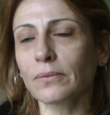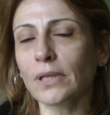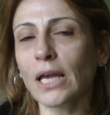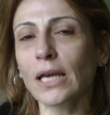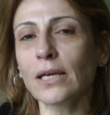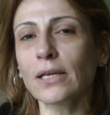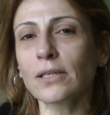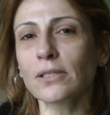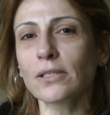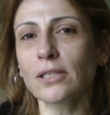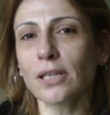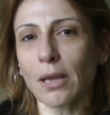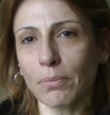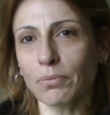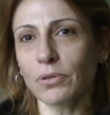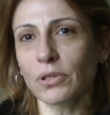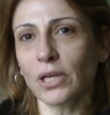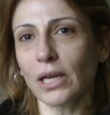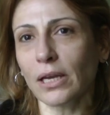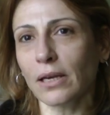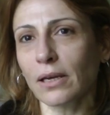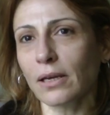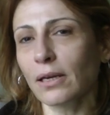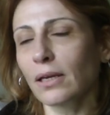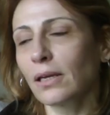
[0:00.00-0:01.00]

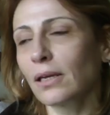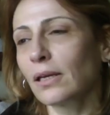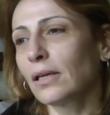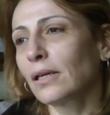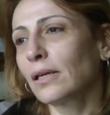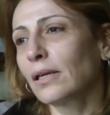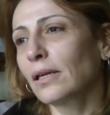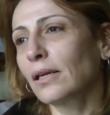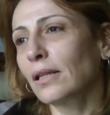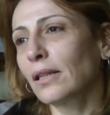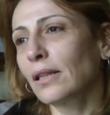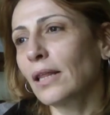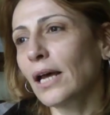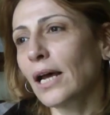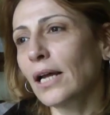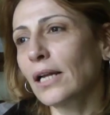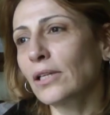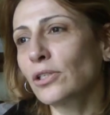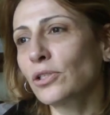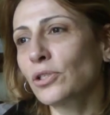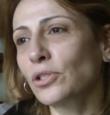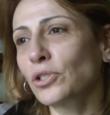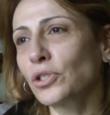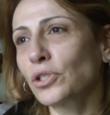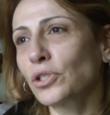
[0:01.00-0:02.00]
accepting that